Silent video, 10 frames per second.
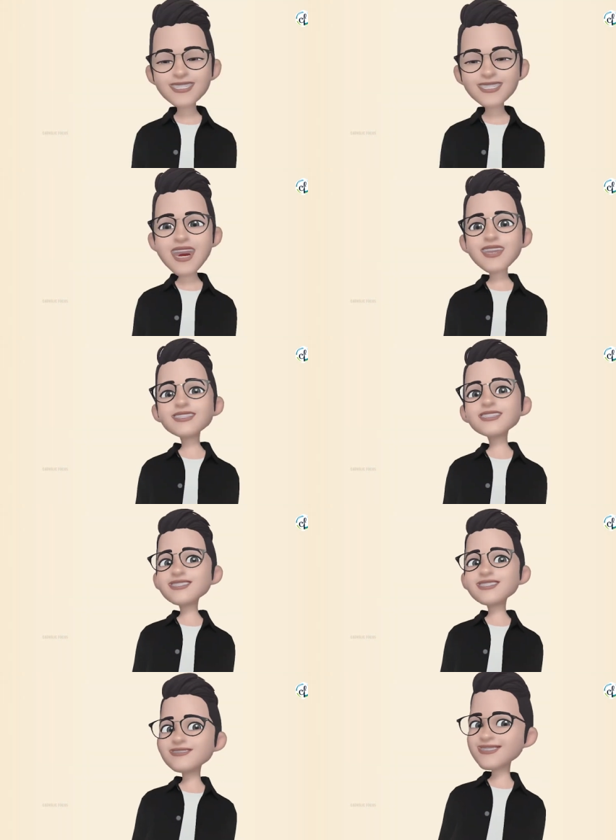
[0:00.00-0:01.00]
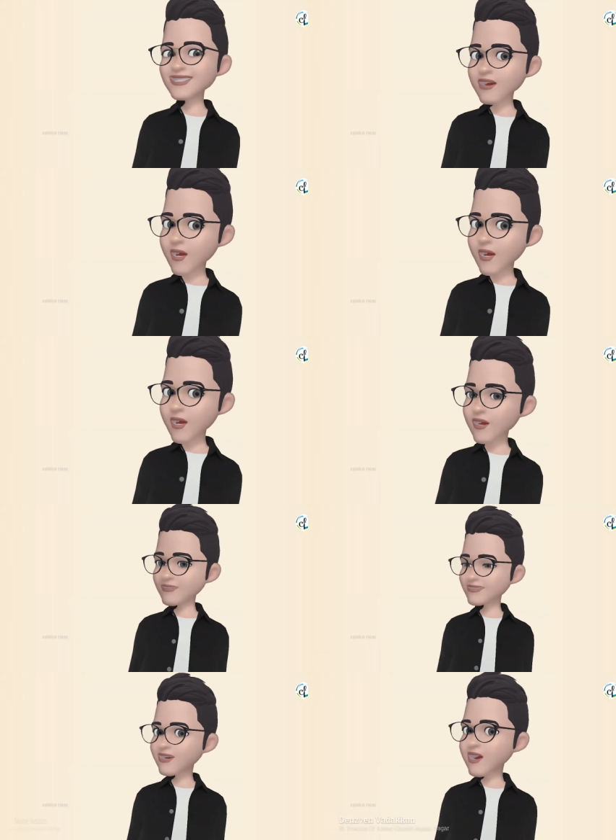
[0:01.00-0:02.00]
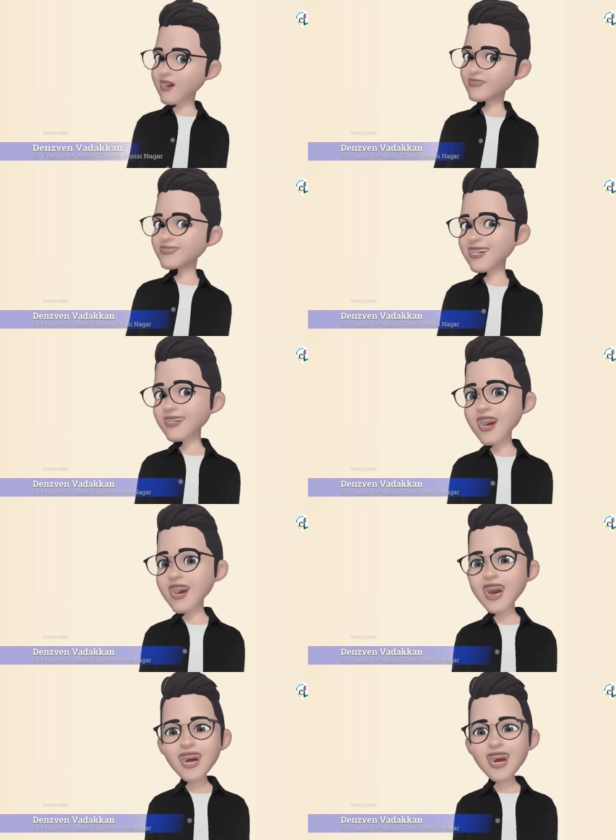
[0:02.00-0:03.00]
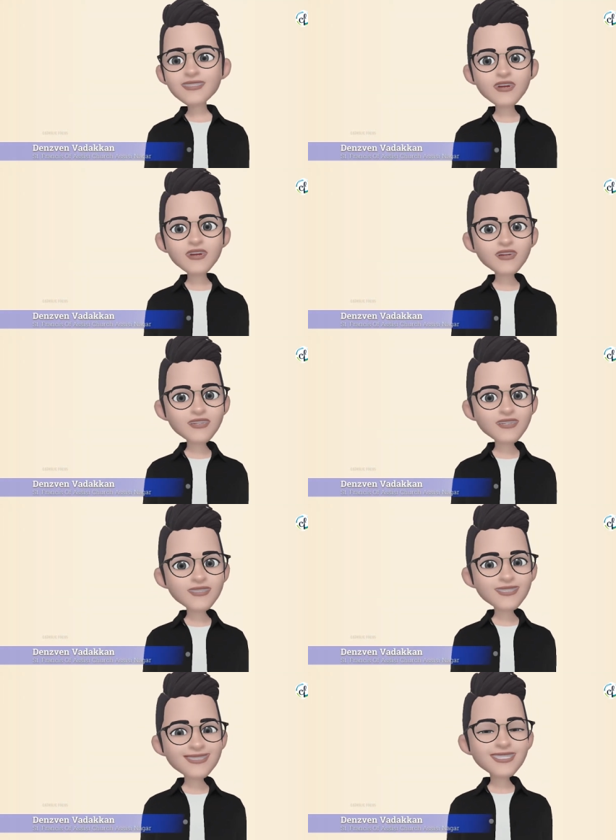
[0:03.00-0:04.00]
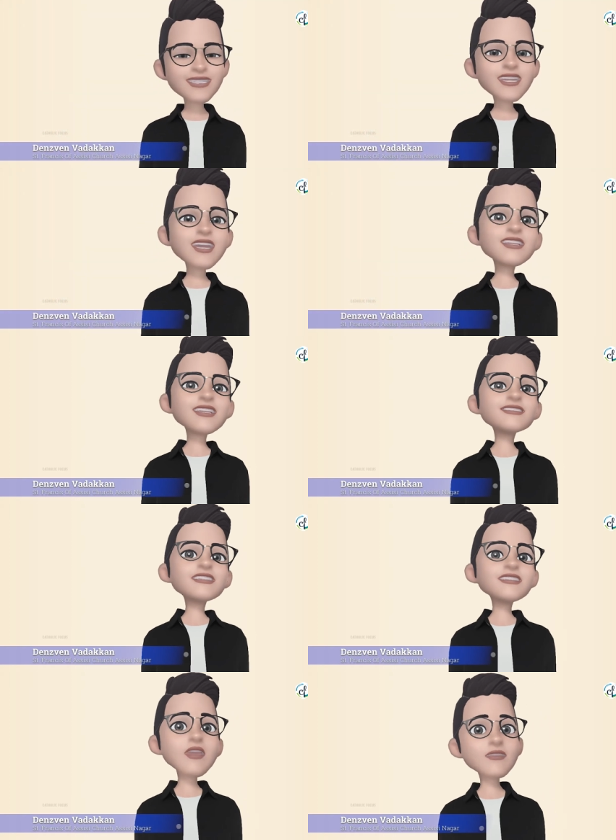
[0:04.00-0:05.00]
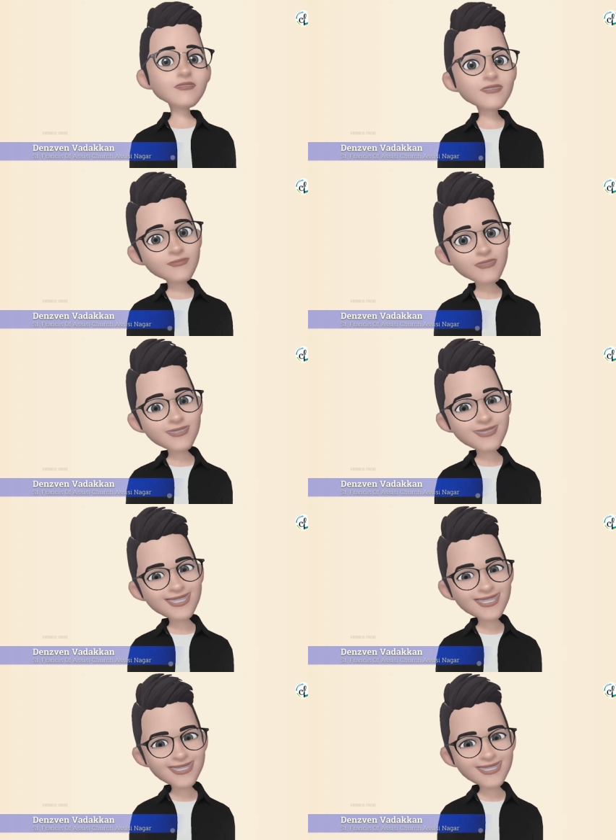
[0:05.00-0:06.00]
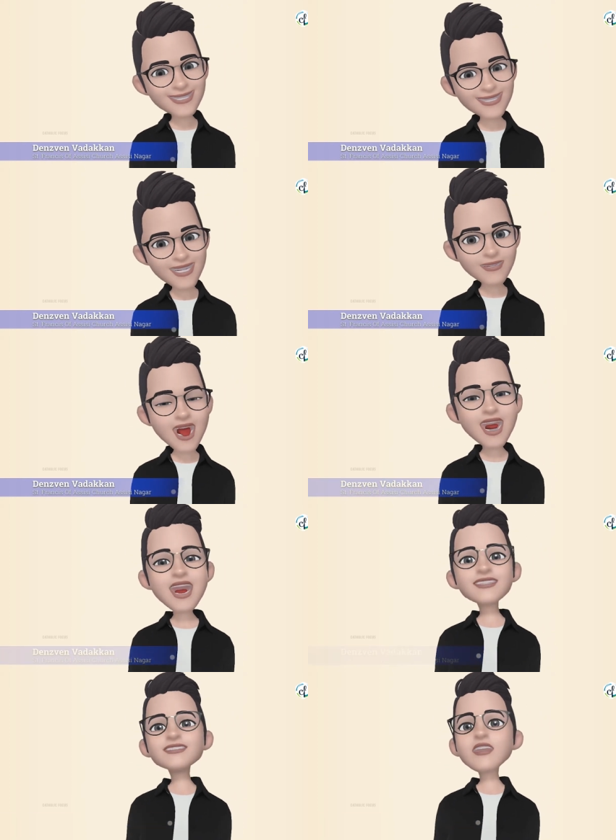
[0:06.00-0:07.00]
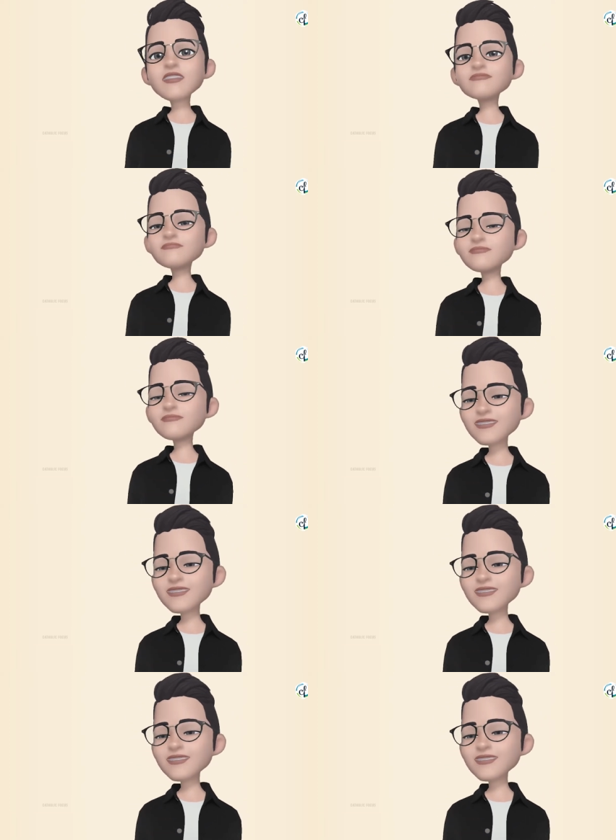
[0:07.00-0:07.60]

Let's see all the laws and their explanations and the progress of the Israelites to the land of Canaan